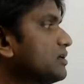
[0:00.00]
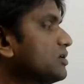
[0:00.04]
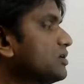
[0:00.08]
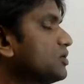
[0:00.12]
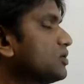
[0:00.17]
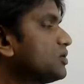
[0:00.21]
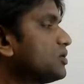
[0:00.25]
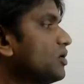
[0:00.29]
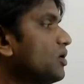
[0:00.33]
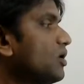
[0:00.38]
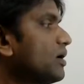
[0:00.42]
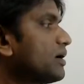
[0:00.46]

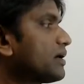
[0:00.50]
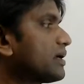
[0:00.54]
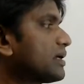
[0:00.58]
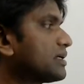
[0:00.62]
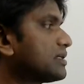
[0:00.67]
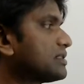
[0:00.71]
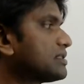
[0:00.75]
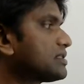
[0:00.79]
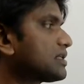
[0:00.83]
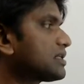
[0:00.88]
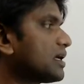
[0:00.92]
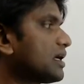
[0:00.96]
or
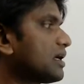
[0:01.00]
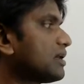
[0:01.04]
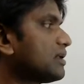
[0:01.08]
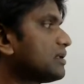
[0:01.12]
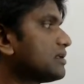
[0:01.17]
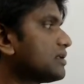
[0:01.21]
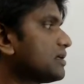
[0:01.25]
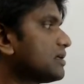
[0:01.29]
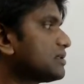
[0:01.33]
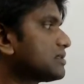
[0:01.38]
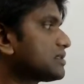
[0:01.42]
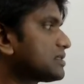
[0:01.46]
reconcile,
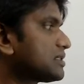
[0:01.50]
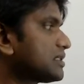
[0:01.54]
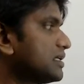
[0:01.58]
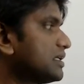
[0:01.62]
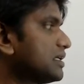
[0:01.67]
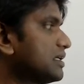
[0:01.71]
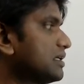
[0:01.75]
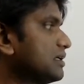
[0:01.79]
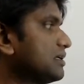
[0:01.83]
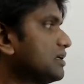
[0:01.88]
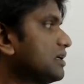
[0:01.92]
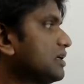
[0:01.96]

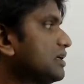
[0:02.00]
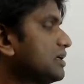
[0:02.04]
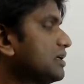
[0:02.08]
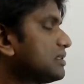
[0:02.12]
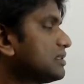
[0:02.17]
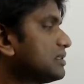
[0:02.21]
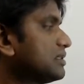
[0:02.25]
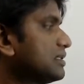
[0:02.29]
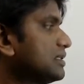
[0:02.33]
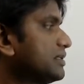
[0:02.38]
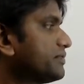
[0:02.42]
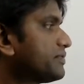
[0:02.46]
study
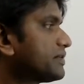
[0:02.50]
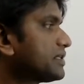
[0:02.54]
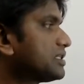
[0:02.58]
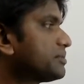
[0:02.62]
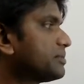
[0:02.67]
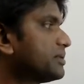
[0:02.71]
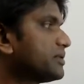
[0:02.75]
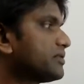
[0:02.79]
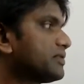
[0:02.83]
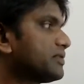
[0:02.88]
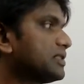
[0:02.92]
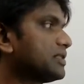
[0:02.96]
the difference
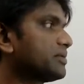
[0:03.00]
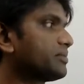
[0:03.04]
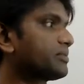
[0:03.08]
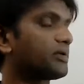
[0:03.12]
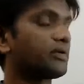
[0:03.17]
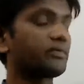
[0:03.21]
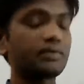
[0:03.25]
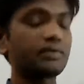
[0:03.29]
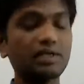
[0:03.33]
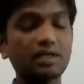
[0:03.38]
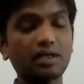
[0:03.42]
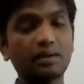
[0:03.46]
between the
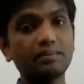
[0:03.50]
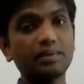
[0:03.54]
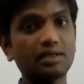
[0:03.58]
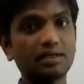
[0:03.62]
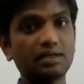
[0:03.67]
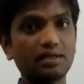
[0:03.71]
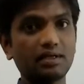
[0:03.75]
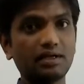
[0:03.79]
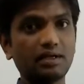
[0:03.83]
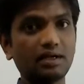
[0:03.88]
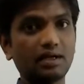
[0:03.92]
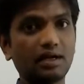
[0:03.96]

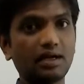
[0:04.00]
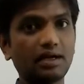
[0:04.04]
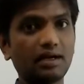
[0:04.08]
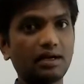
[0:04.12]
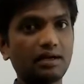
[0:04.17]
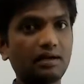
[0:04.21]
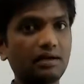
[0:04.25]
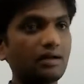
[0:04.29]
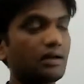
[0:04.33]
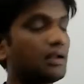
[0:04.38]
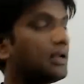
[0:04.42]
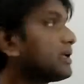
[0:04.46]
profitability
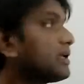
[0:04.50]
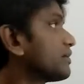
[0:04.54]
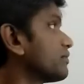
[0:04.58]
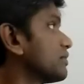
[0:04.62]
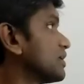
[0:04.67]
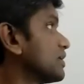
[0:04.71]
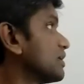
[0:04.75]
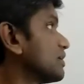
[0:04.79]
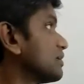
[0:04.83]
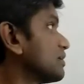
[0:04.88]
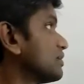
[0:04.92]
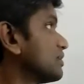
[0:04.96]
and
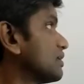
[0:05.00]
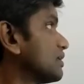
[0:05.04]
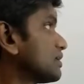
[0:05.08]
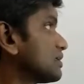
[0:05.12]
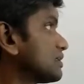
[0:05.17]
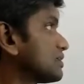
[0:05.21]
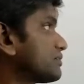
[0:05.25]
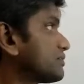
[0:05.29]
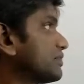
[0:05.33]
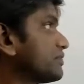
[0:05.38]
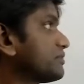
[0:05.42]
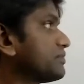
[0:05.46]
liquidity, that
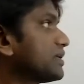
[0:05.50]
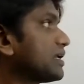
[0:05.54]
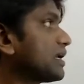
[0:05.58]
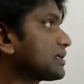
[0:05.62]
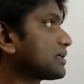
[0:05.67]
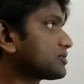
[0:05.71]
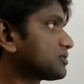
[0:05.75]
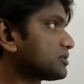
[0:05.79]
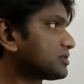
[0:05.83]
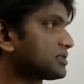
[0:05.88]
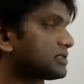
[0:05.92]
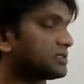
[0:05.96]
is 50
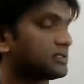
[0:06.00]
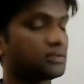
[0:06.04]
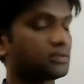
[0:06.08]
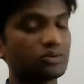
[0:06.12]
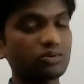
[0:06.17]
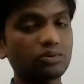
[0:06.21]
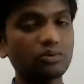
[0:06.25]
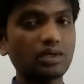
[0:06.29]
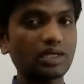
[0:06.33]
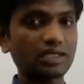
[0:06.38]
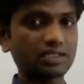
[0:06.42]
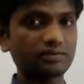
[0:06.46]
lakhs versus
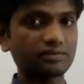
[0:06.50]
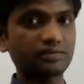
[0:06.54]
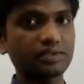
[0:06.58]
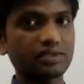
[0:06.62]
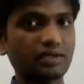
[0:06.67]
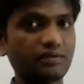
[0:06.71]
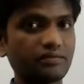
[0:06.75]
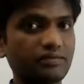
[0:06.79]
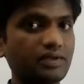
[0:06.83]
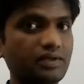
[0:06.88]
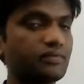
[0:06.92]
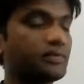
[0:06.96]
2 lakhs, which
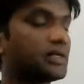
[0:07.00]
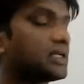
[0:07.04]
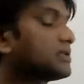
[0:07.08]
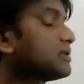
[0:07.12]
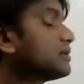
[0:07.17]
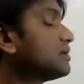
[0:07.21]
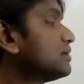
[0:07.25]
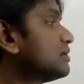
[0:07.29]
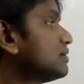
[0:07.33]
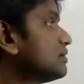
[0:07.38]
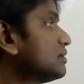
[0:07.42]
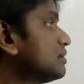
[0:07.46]
I've given
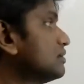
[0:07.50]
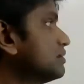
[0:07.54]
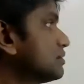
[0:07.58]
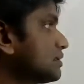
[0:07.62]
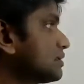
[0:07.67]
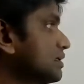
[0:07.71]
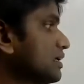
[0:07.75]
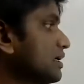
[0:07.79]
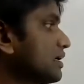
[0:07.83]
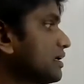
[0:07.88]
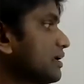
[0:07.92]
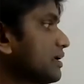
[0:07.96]

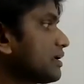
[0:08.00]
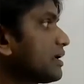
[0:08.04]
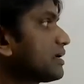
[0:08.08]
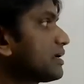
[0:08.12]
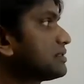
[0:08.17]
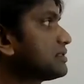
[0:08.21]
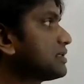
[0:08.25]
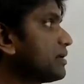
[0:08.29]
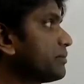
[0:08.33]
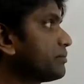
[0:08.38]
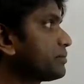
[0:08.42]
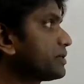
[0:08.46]
your
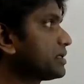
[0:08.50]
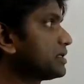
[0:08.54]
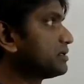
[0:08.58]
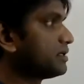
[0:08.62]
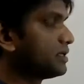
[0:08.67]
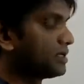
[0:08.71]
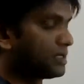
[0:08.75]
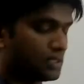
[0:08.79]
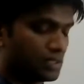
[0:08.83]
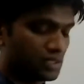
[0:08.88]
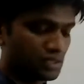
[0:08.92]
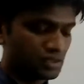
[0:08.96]
example.
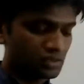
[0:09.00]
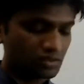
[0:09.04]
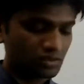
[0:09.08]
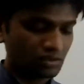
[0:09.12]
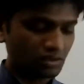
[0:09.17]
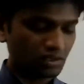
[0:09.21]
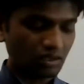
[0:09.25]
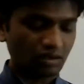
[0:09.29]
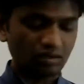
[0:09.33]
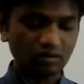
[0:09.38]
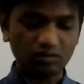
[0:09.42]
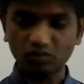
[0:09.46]
So
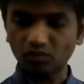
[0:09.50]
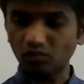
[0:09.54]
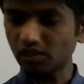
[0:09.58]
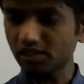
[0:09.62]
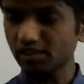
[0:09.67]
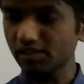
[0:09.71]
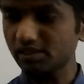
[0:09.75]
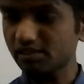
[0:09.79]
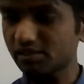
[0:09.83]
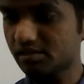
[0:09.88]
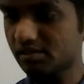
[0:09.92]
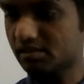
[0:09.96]
now, what
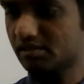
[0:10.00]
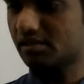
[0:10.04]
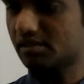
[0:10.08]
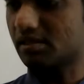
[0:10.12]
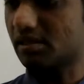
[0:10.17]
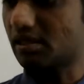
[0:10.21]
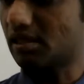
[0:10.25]
is